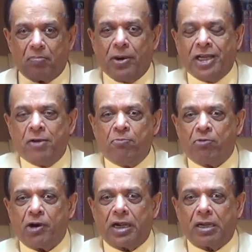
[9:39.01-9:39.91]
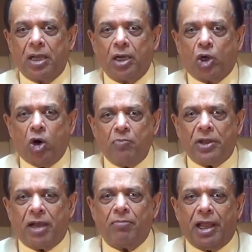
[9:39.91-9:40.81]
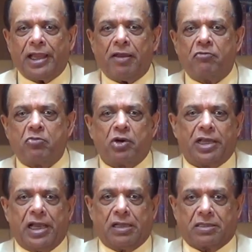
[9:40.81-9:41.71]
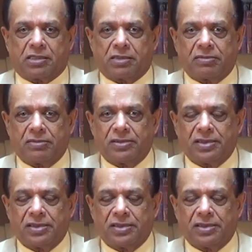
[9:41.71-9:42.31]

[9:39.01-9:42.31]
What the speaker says: Be different. Don't become like everybody else.